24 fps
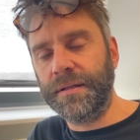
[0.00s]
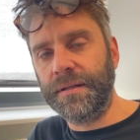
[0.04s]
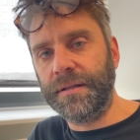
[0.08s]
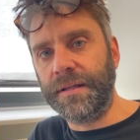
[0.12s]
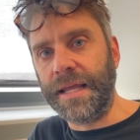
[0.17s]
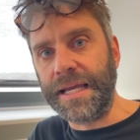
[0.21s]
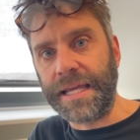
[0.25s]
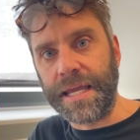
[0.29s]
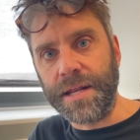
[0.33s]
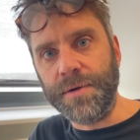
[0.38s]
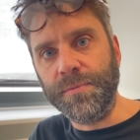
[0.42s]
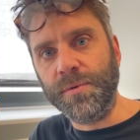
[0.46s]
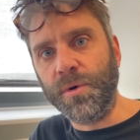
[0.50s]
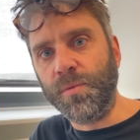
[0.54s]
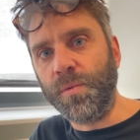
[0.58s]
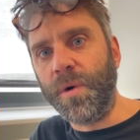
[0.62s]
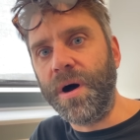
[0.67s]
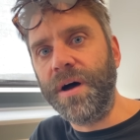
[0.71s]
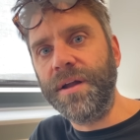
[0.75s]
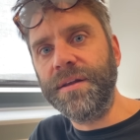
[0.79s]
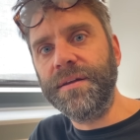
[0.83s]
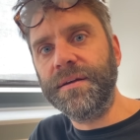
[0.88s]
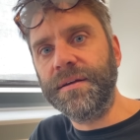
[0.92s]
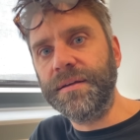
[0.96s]
like in
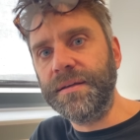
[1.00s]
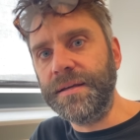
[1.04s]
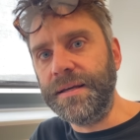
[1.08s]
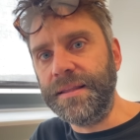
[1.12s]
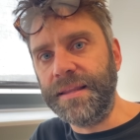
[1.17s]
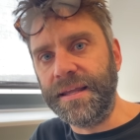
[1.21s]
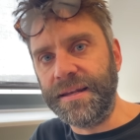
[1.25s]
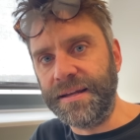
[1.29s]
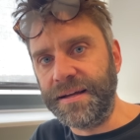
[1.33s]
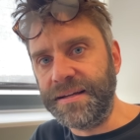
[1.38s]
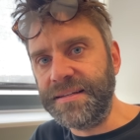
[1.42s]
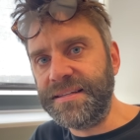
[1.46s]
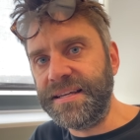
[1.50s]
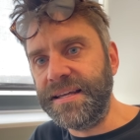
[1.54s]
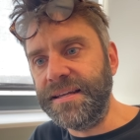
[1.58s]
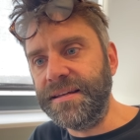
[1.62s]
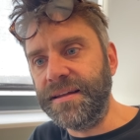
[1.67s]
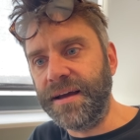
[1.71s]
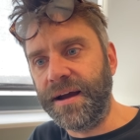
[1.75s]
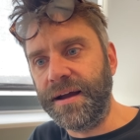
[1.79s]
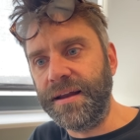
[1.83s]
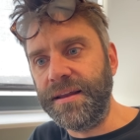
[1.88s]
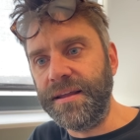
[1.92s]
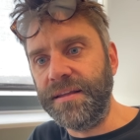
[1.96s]
Rwanda in the nineteen
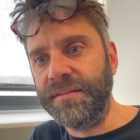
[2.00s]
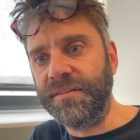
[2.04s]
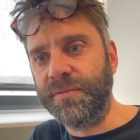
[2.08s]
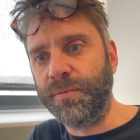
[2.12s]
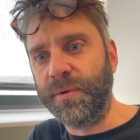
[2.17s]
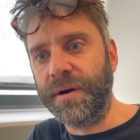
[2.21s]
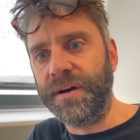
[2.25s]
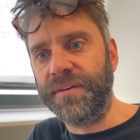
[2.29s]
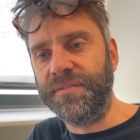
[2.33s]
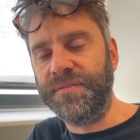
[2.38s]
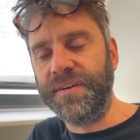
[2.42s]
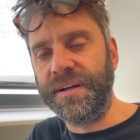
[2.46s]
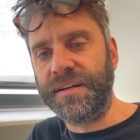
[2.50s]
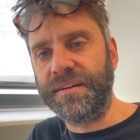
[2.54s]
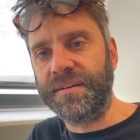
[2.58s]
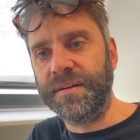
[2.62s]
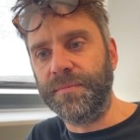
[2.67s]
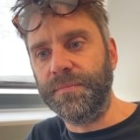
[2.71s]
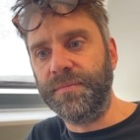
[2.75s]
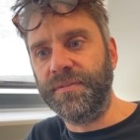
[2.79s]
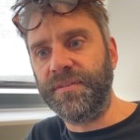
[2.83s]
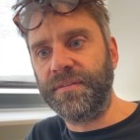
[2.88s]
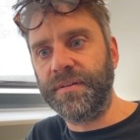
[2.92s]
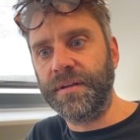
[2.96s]
nineties, where
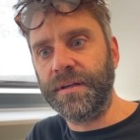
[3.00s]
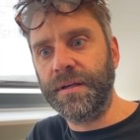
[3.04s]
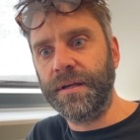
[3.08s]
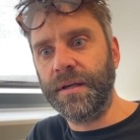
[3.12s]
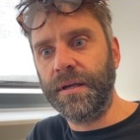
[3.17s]
victims